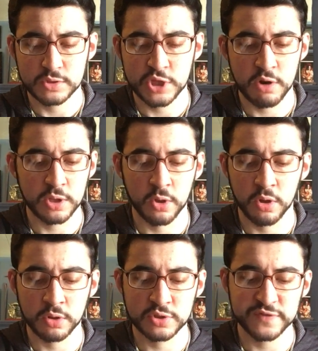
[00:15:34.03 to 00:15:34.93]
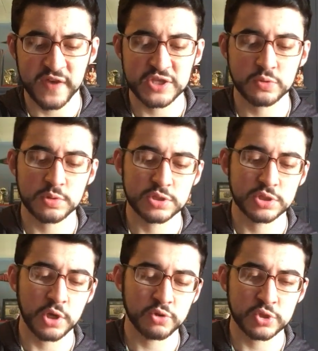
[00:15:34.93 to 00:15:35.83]
Jerry Lawler's face was
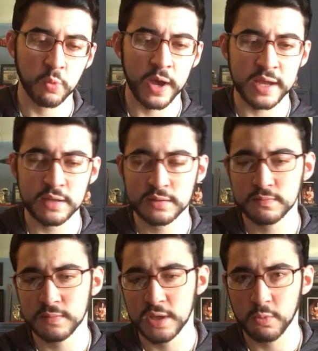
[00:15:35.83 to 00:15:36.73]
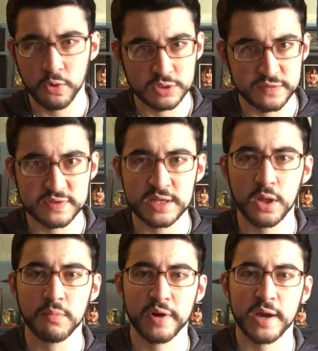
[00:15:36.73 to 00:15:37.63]
ghost white, in the words of
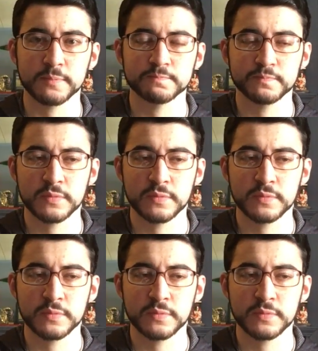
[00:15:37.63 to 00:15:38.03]
D'Lo Brown.